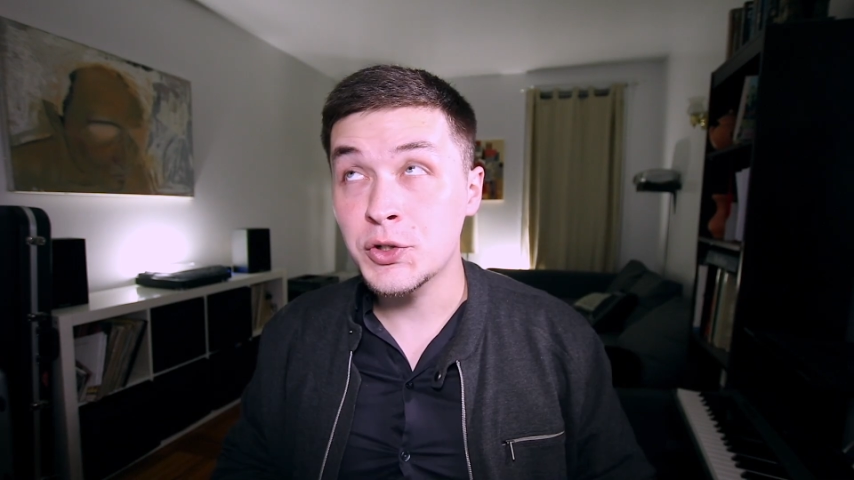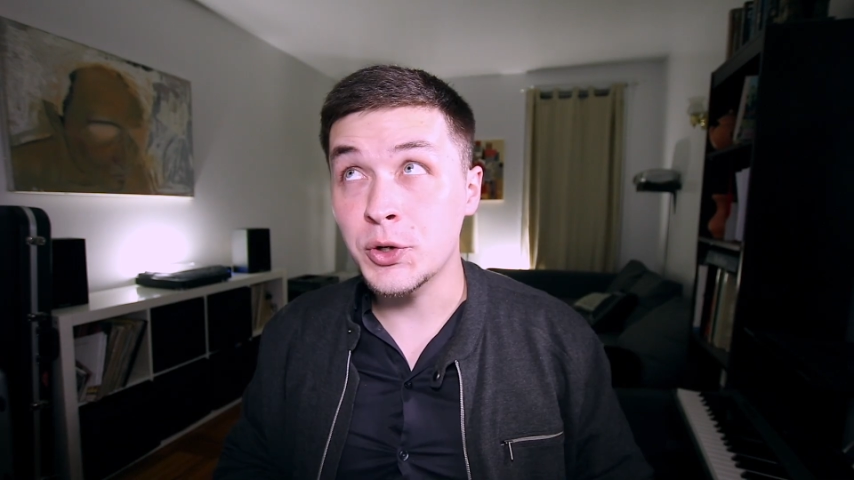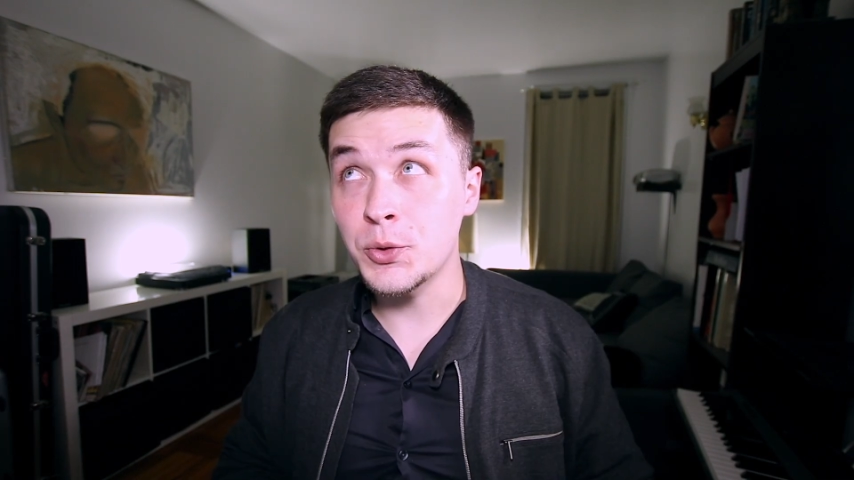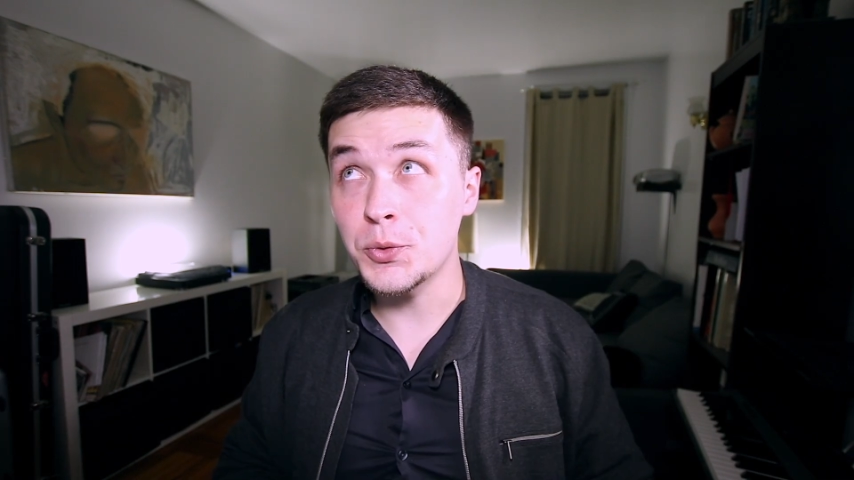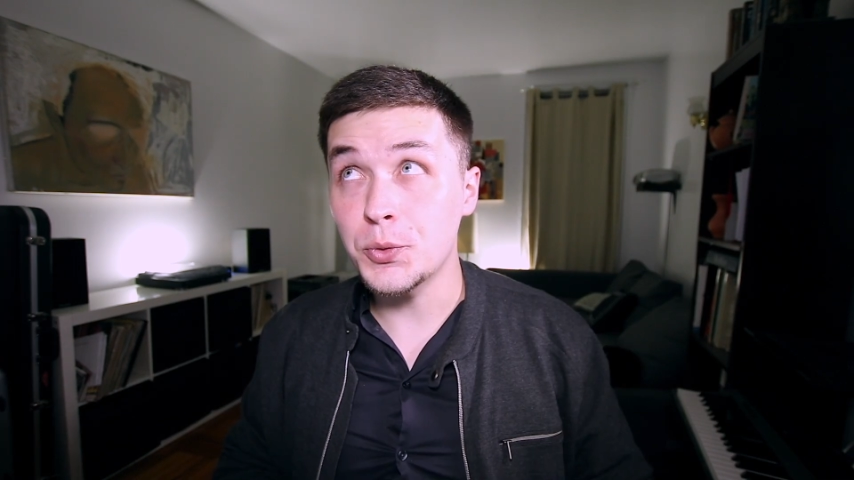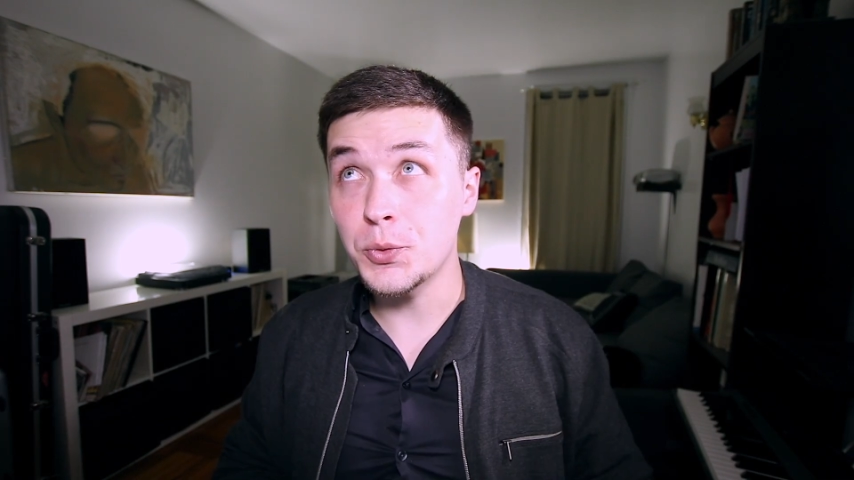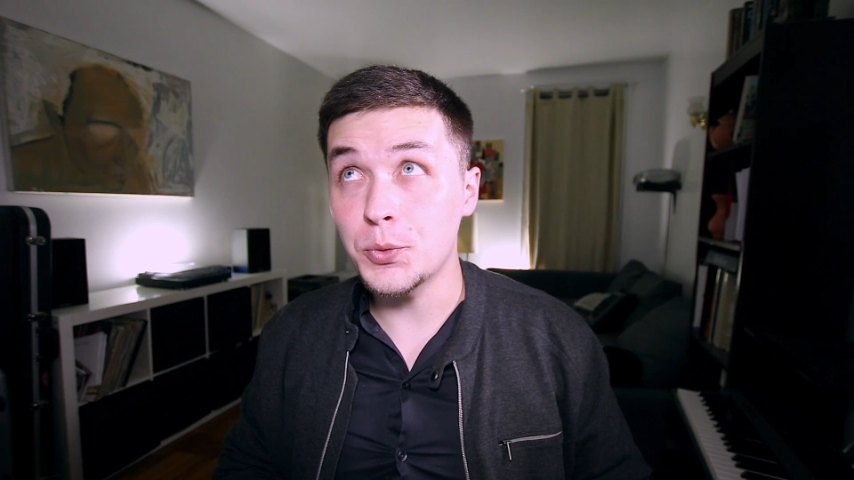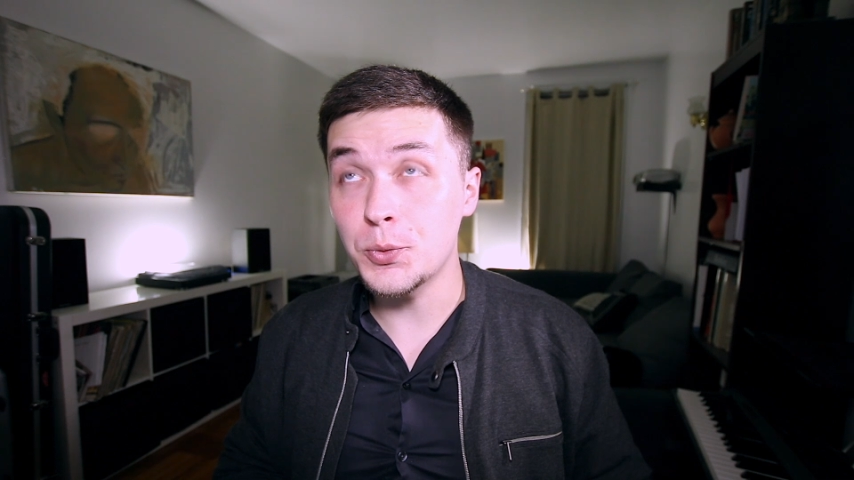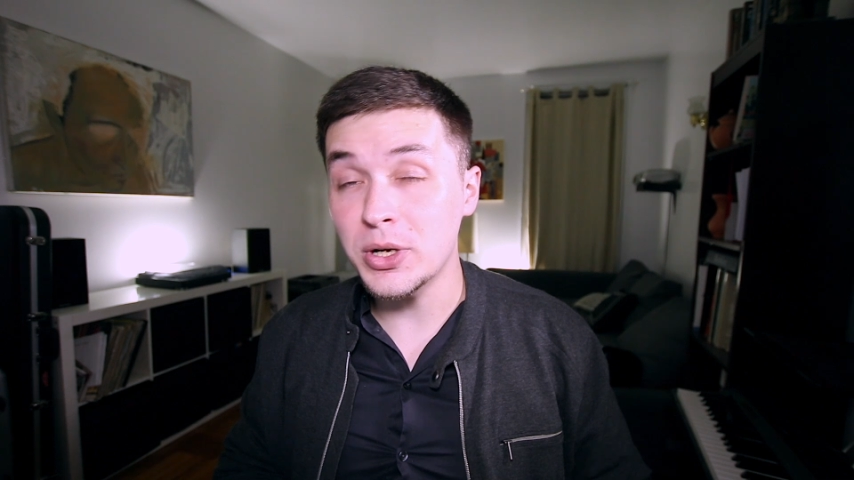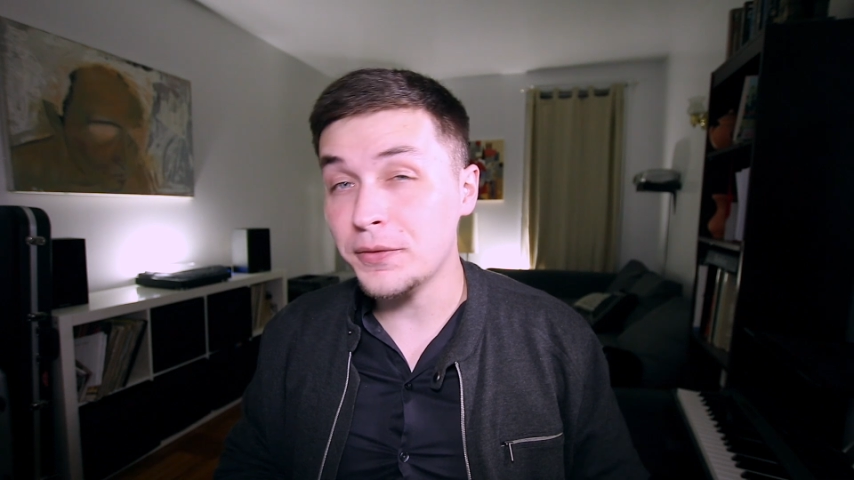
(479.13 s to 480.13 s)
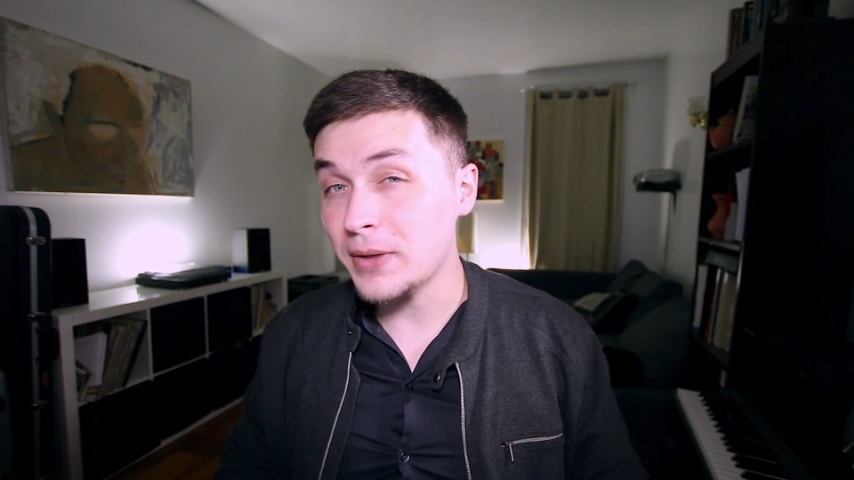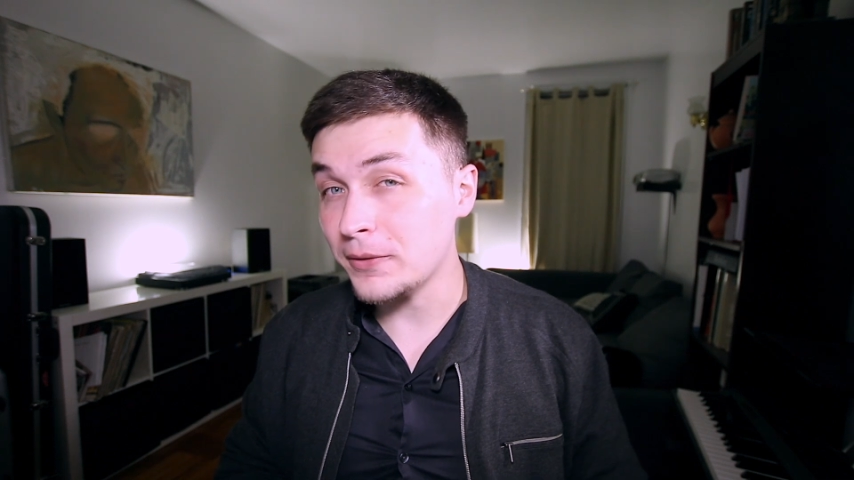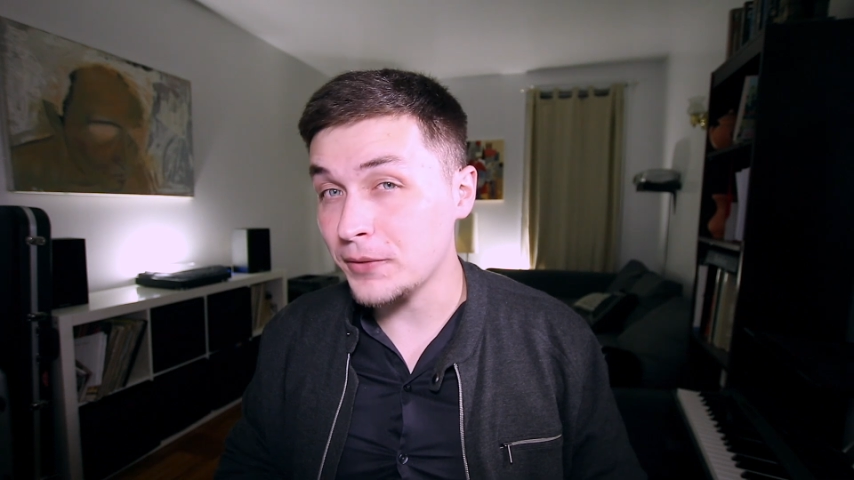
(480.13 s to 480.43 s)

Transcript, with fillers: So what if that